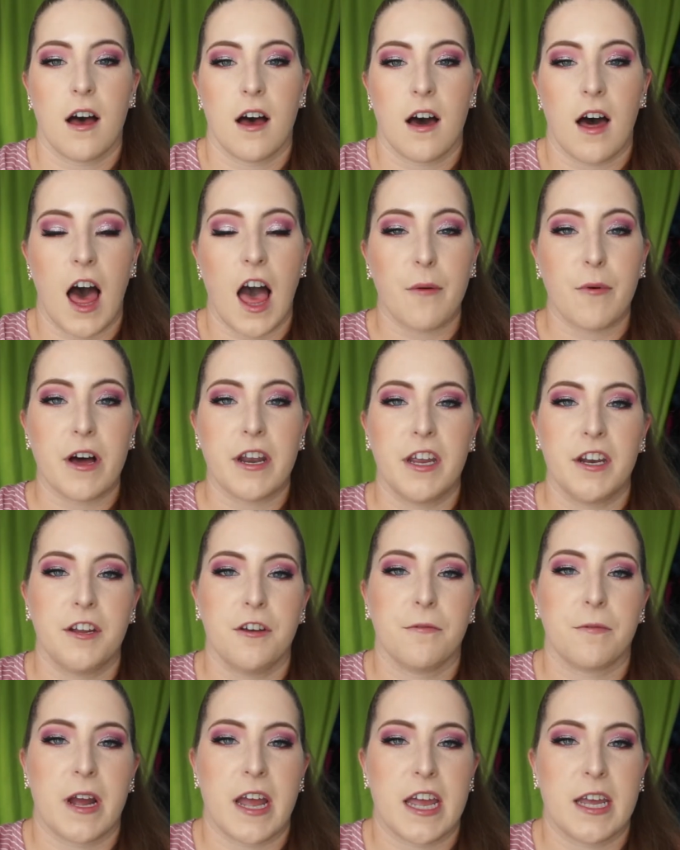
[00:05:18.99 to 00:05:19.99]
I wanted
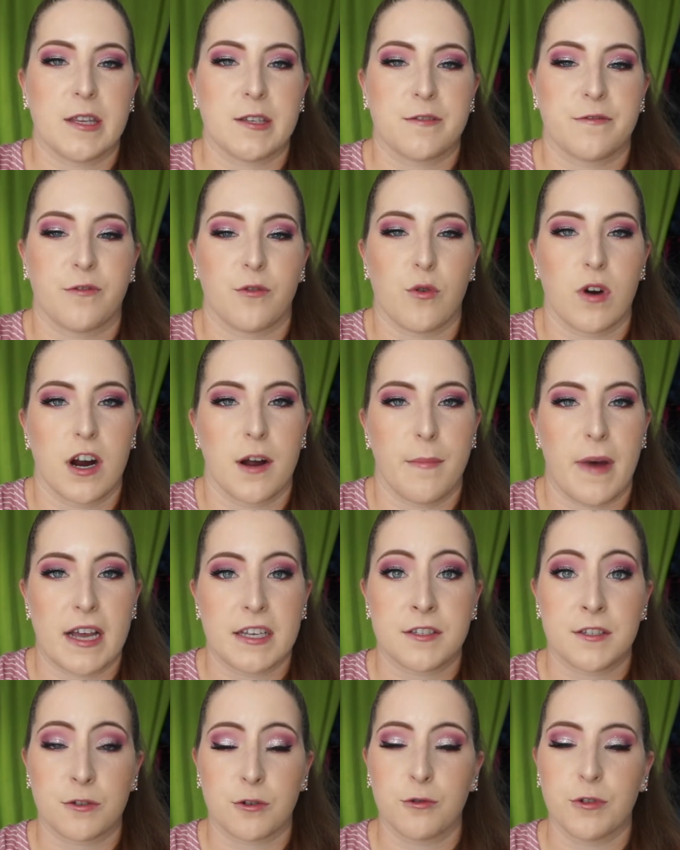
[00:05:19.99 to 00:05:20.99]
new reins for my
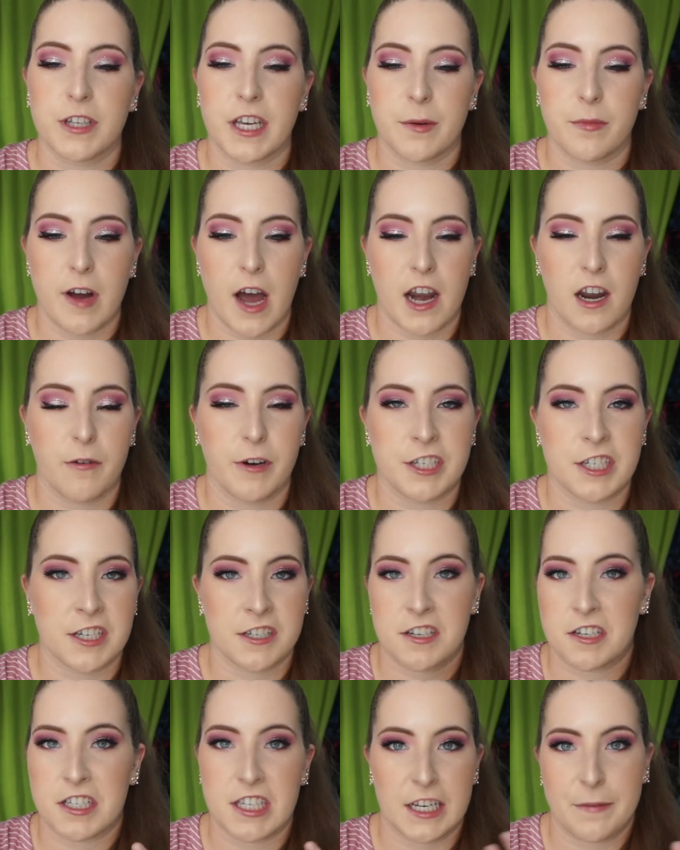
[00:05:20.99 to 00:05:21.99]
schooling bridle, which is
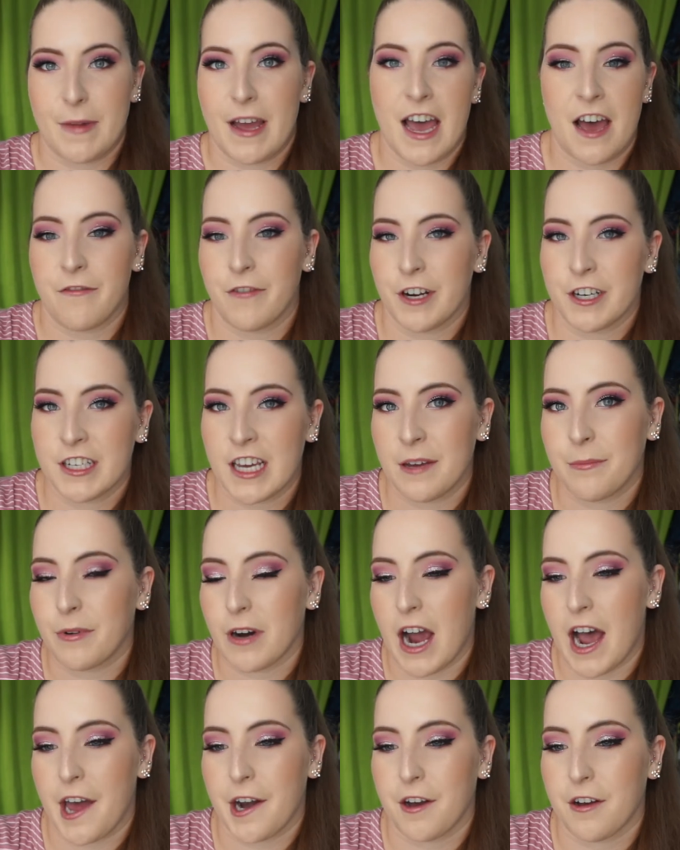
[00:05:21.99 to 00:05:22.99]
just like my everyday
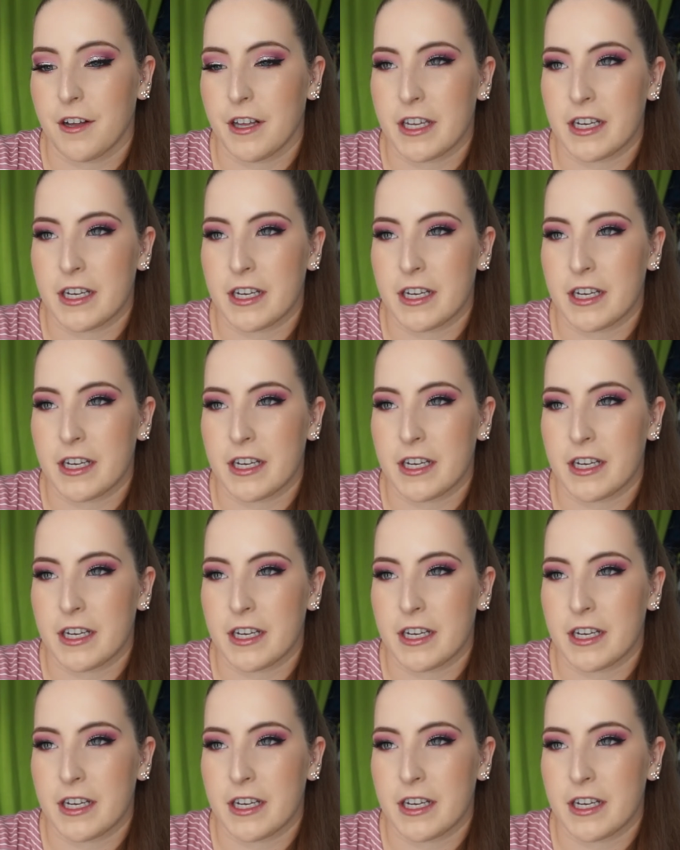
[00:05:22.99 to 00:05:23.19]
bridle.